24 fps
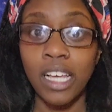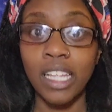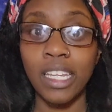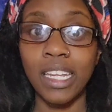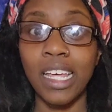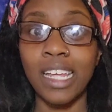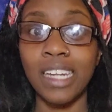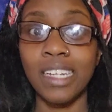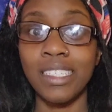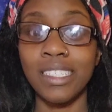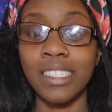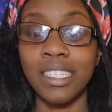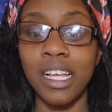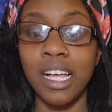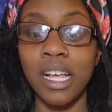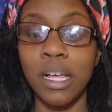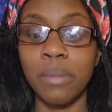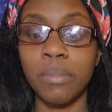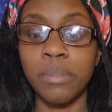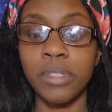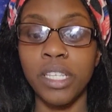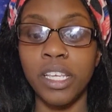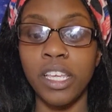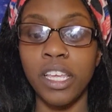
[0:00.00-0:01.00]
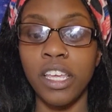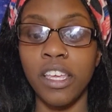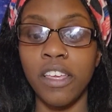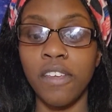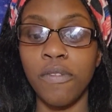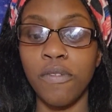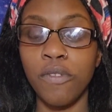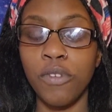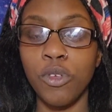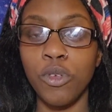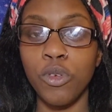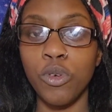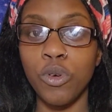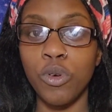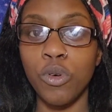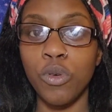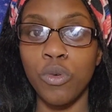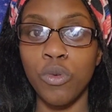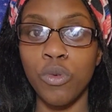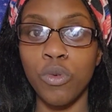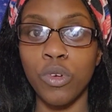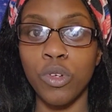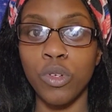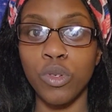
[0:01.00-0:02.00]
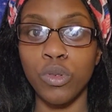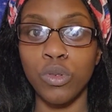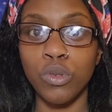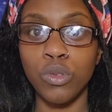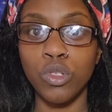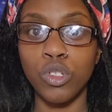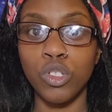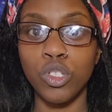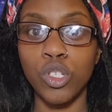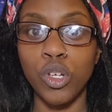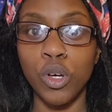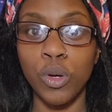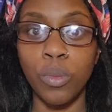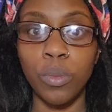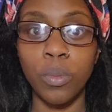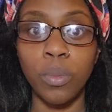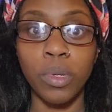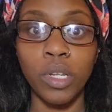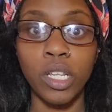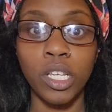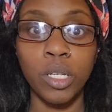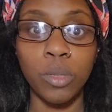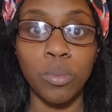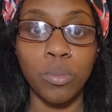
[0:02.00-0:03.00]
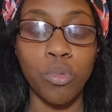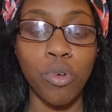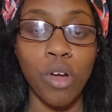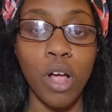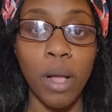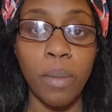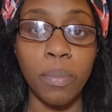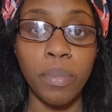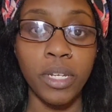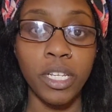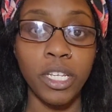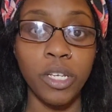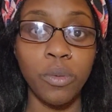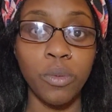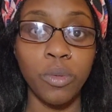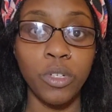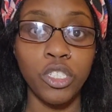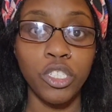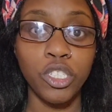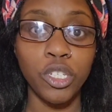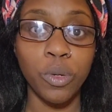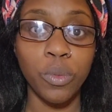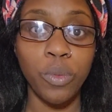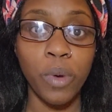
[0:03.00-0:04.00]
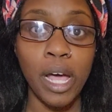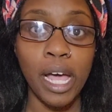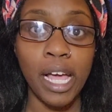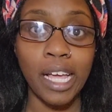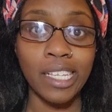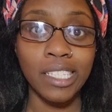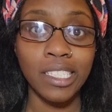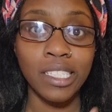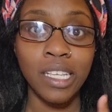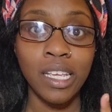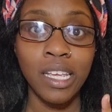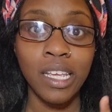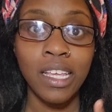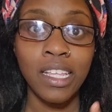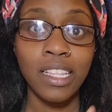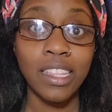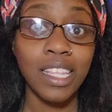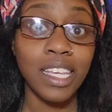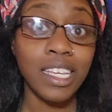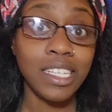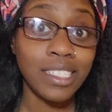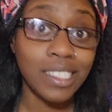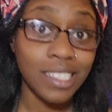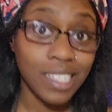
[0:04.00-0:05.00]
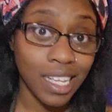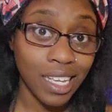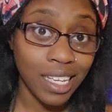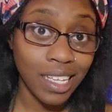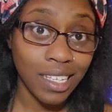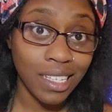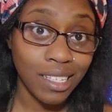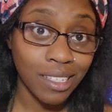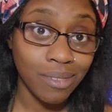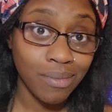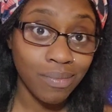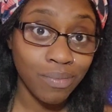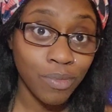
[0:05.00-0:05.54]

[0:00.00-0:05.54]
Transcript: a lot of times, if your oils don't blend properly with your wax, they stink.